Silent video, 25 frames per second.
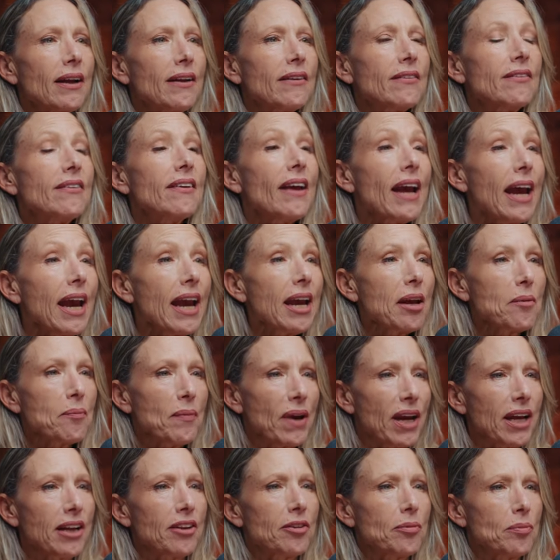they
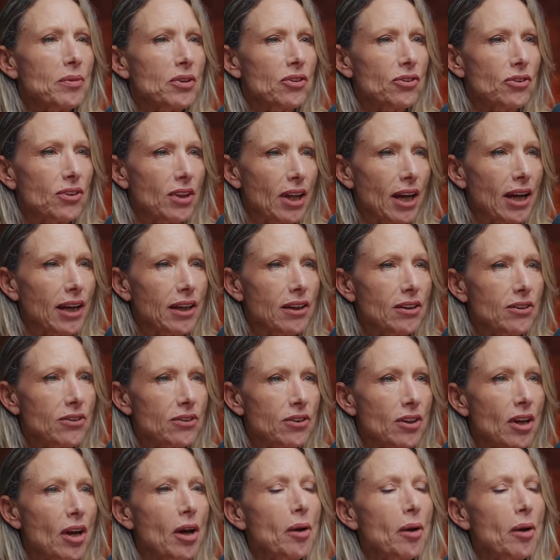made mistakes,